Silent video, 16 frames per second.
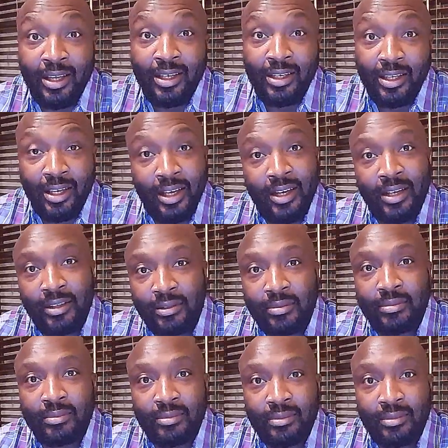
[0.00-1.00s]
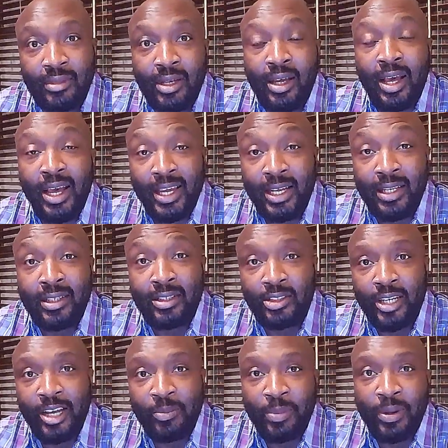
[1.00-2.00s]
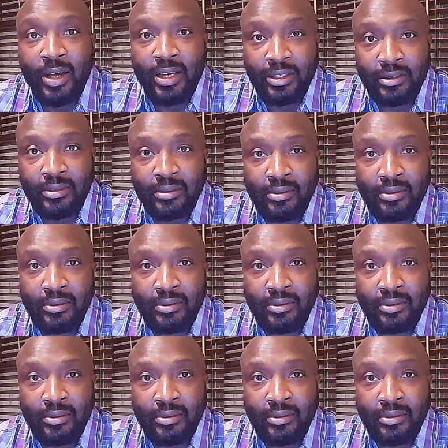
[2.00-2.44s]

yeah, I hit the jackpot.